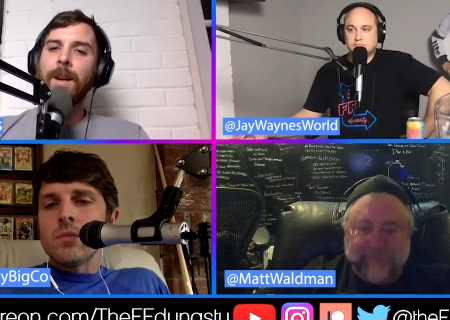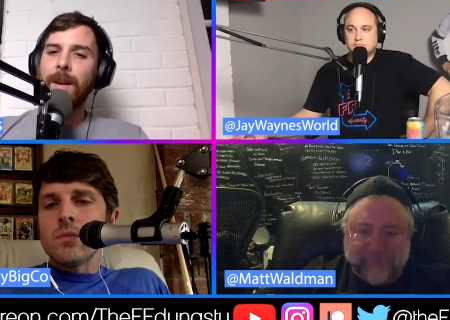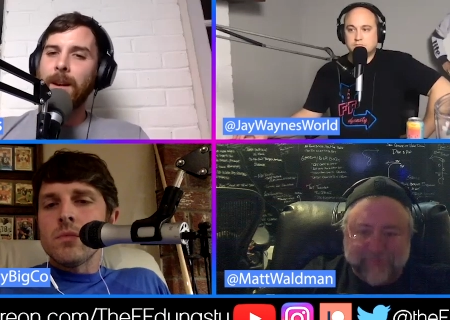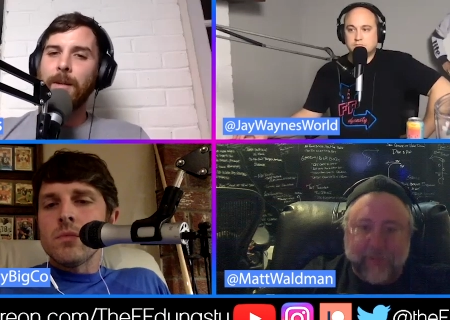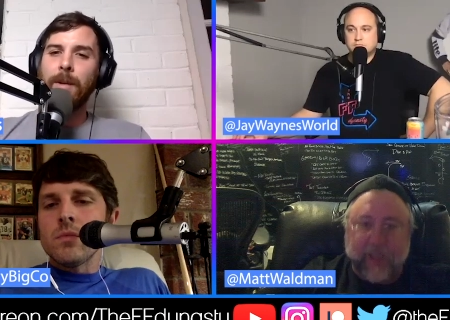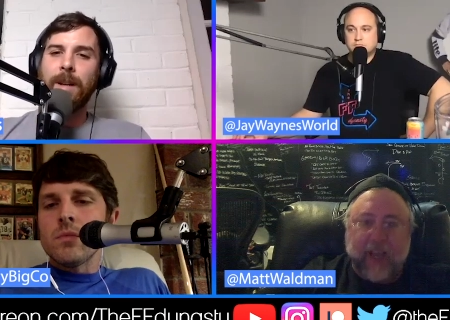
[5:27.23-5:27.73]

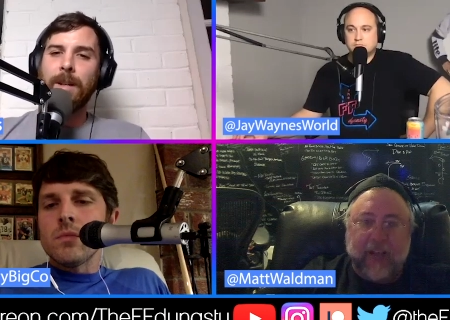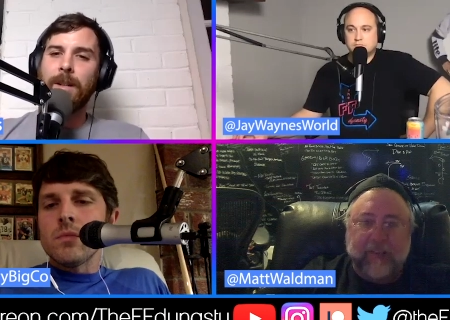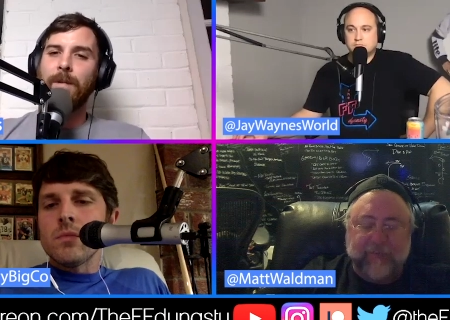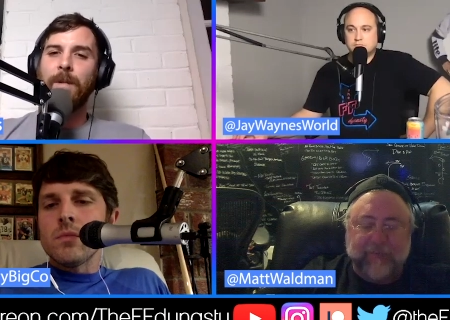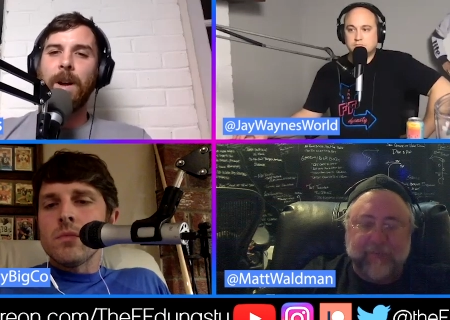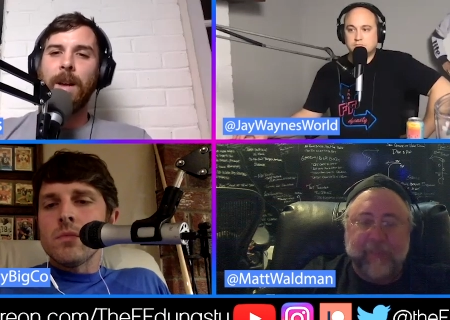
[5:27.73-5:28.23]
Speaker 1: yeah. I
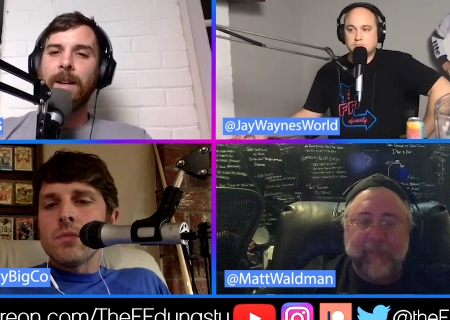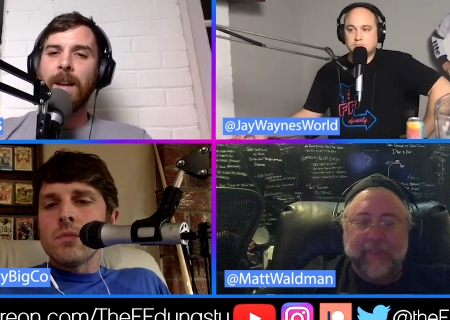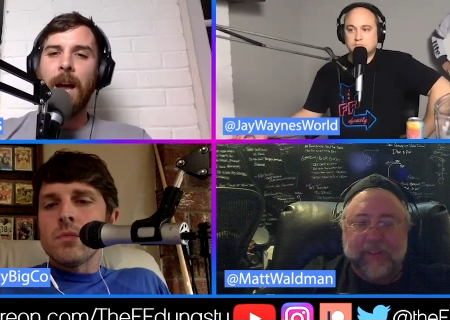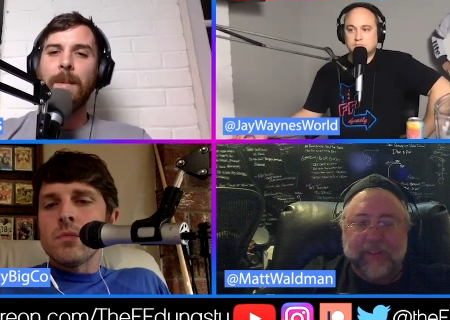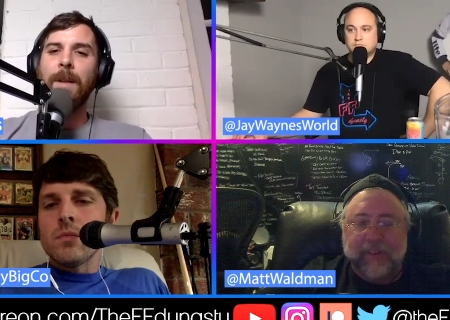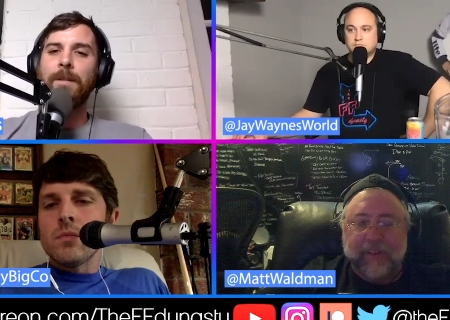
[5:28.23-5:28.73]
just felt like
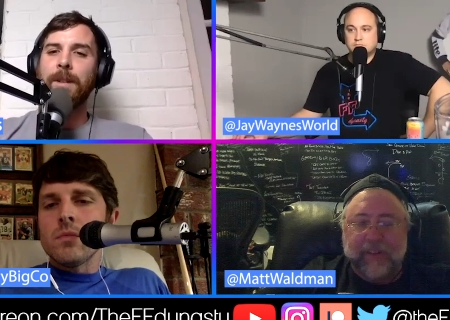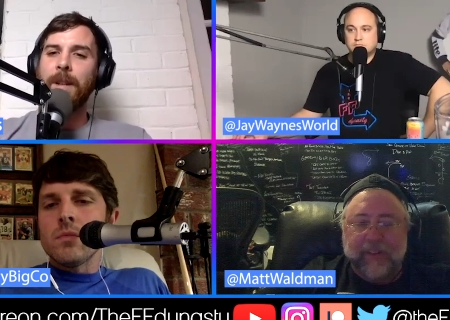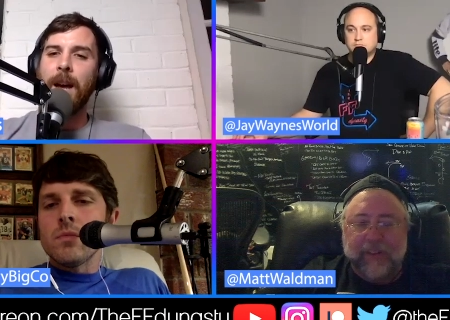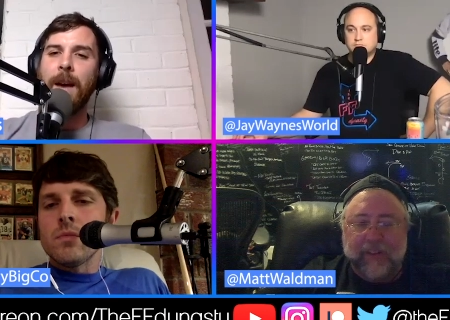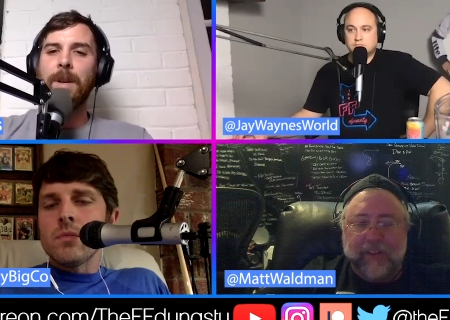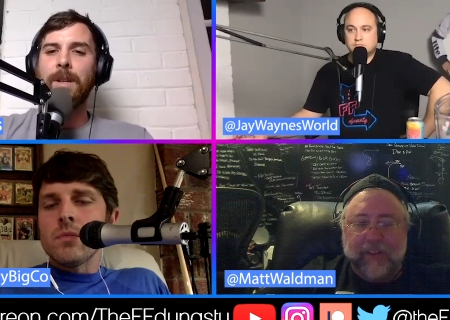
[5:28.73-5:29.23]
time after
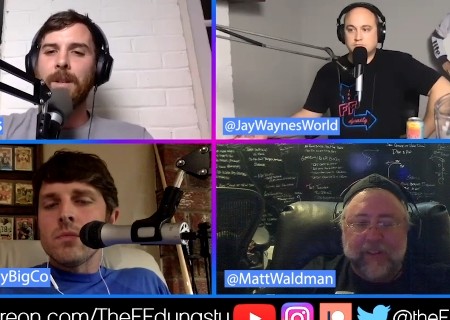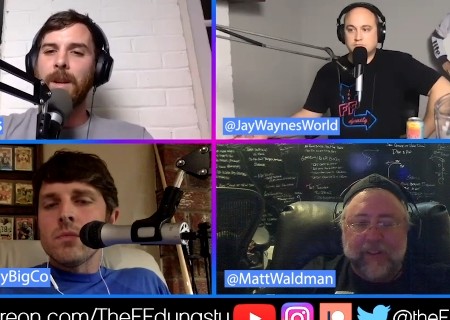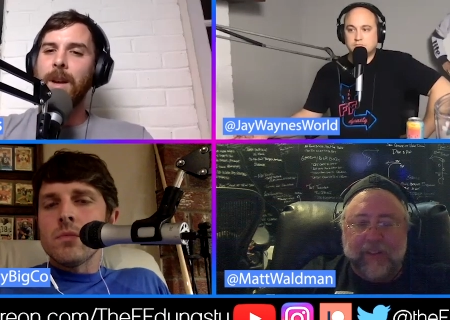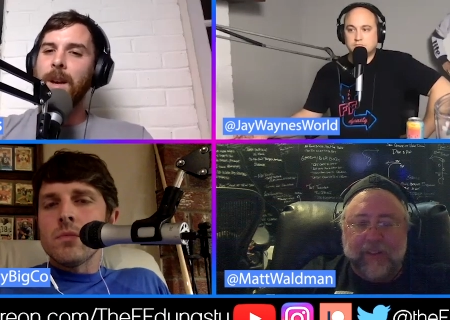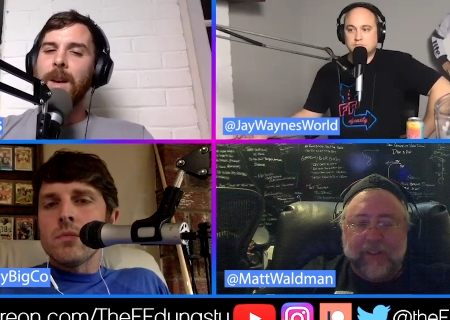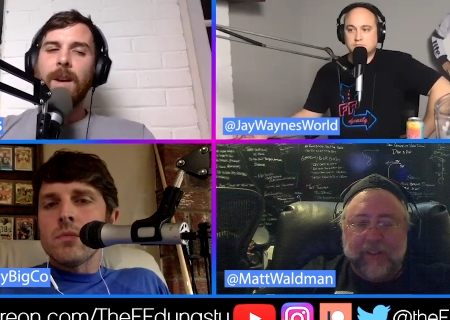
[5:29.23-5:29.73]
time, he just
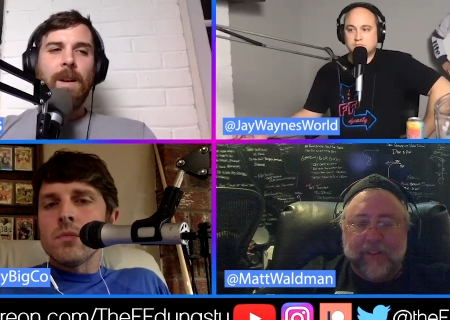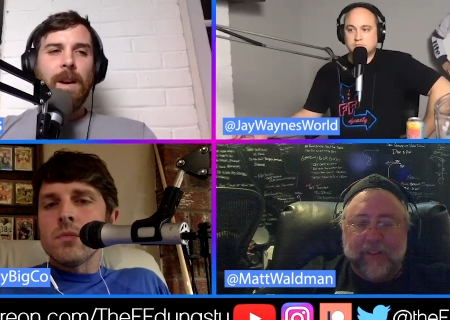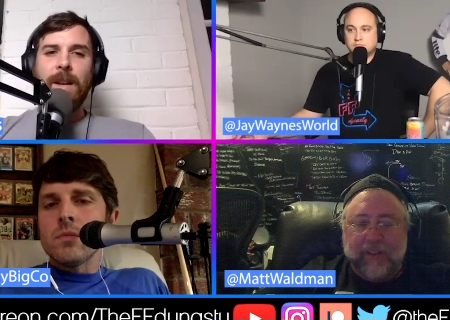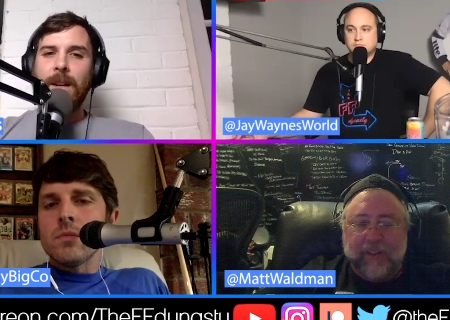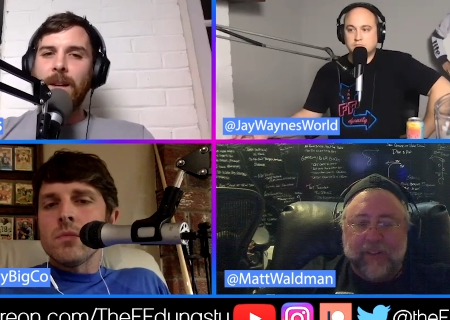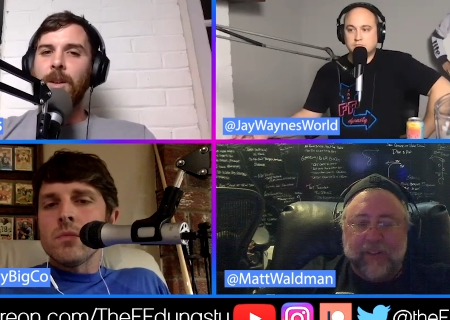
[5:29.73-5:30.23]
he
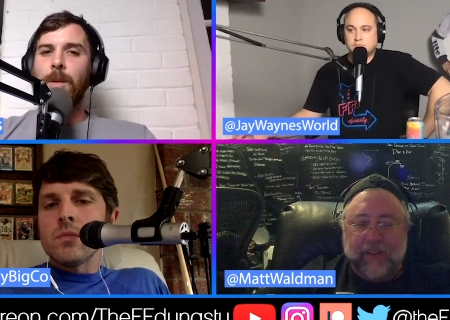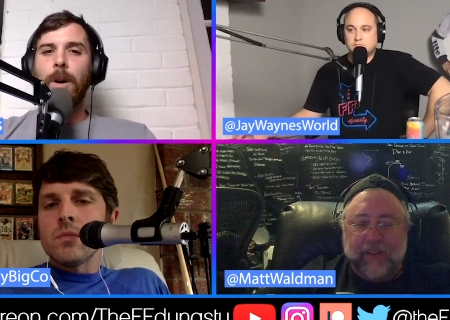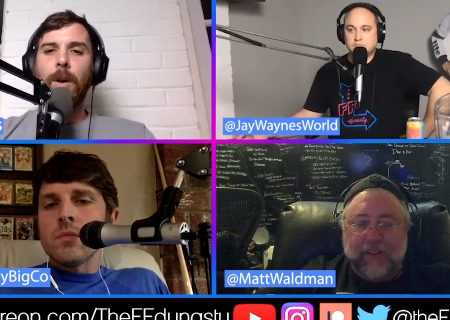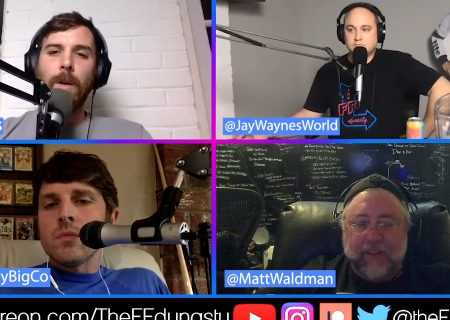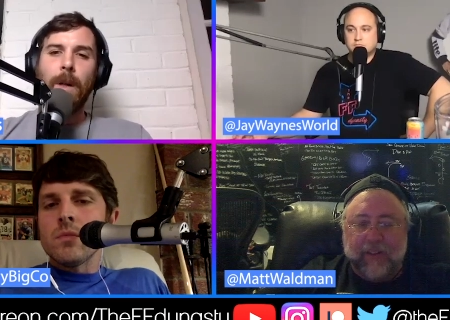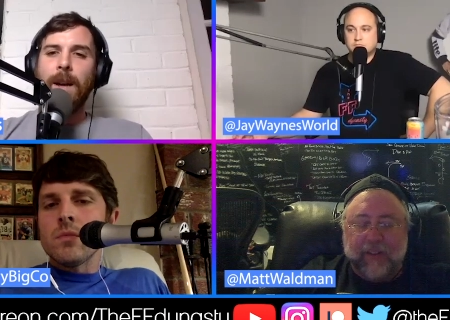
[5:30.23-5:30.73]
didn't do a
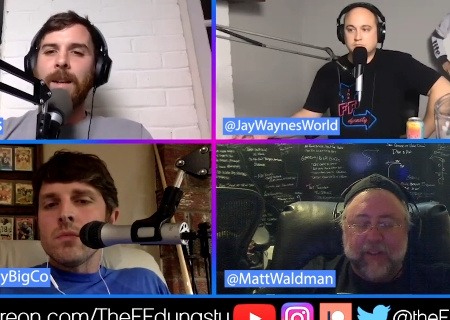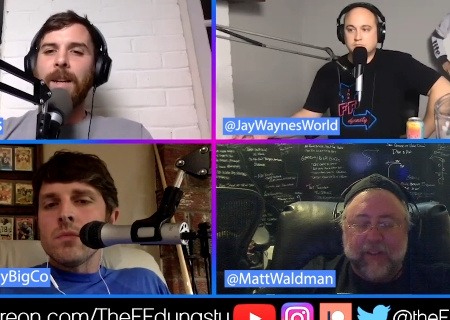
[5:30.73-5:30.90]
whole lot of